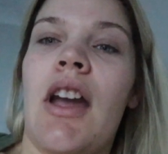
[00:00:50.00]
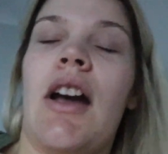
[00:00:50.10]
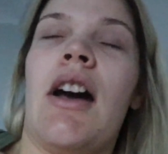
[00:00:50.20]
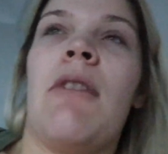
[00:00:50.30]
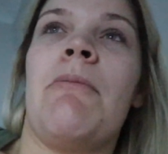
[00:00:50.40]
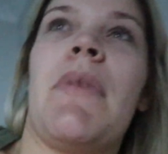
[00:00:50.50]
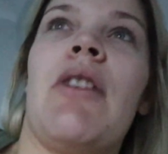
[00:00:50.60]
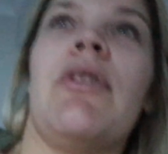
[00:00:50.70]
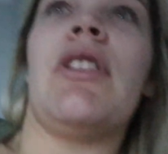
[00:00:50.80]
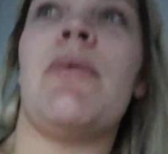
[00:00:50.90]
Um, I
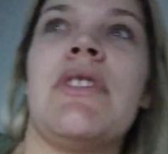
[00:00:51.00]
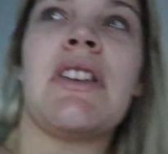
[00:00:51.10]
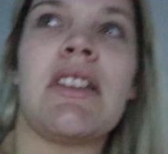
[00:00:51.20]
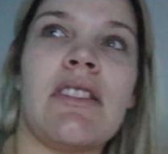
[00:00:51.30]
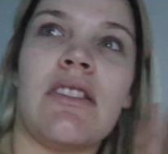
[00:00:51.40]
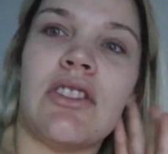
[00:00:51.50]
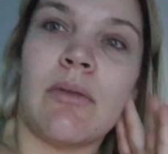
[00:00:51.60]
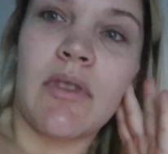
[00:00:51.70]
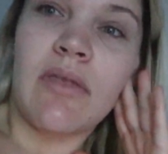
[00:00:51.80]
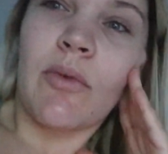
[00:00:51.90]
really wanted to get to the gym
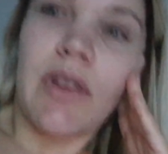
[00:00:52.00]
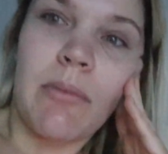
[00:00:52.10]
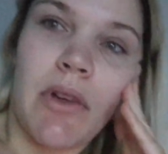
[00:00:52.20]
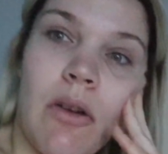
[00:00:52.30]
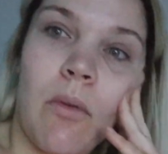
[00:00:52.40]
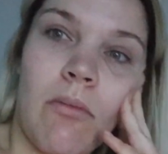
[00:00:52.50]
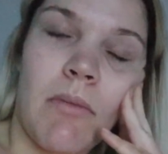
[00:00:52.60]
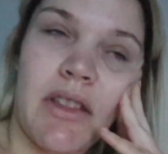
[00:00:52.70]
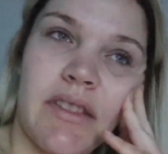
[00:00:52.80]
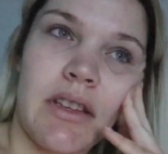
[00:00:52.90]
this morning, but I want
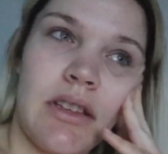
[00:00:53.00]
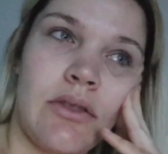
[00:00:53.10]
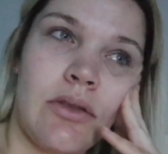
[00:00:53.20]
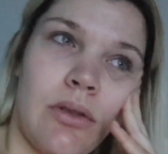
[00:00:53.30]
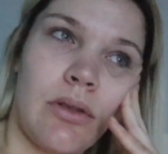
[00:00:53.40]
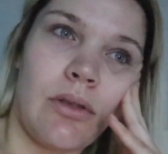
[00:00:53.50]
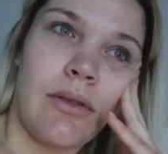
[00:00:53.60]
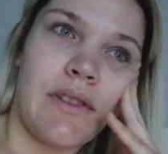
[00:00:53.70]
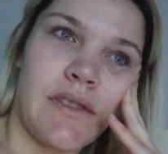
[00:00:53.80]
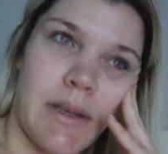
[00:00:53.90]
Muffy to
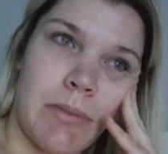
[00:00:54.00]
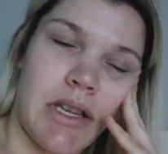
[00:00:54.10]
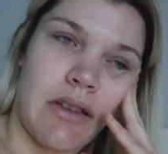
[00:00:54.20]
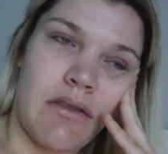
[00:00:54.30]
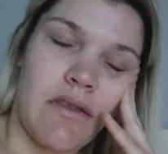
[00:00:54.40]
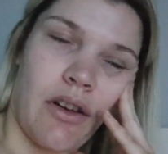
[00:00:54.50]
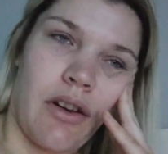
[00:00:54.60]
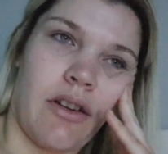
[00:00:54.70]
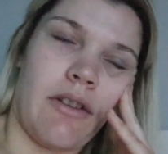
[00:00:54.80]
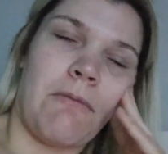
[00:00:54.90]
sleep in, so
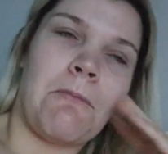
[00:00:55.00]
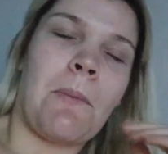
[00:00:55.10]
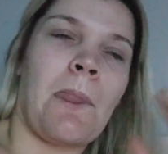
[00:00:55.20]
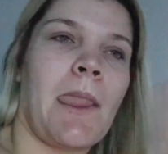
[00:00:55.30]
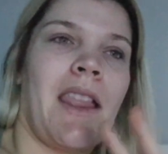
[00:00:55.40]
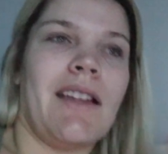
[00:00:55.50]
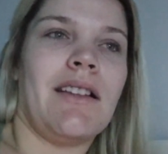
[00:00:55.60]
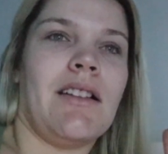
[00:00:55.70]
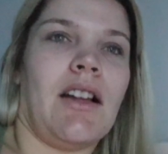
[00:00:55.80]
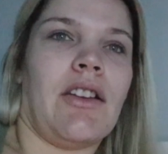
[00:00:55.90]

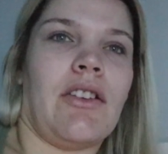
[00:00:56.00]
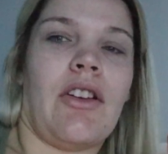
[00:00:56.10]
I don't know.